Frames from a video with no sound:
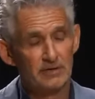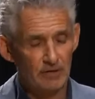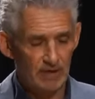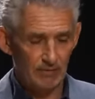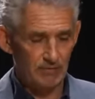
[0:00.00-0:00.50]

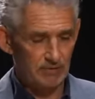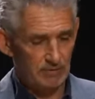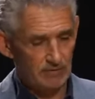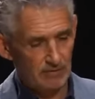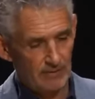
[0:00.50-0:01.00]
So that
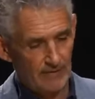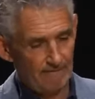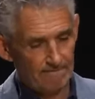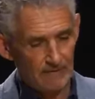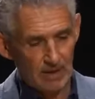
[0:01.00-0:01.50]
was
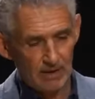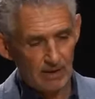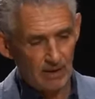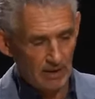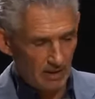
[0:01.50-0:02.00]

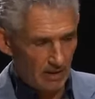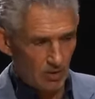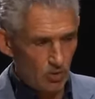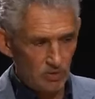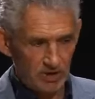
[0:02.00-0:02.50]
uh,
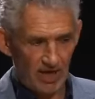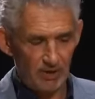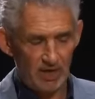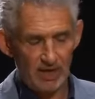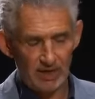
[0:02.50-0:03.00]
a cool
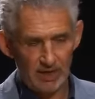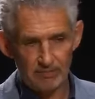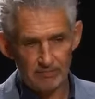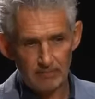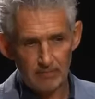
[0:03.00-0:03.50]
time, and I, and
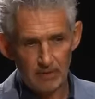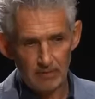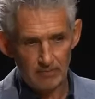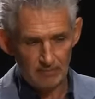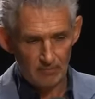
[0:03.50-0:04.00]
I
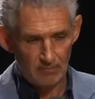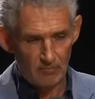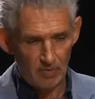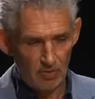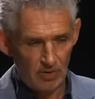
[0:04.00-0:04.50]

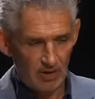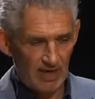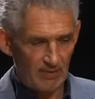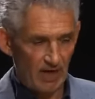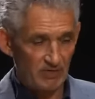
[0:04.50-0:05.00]
uh,
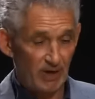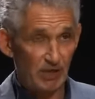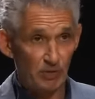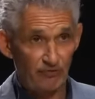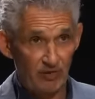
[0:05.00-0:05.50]
came out of my
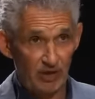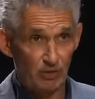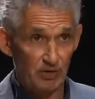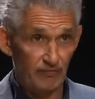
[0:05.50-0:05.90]
little field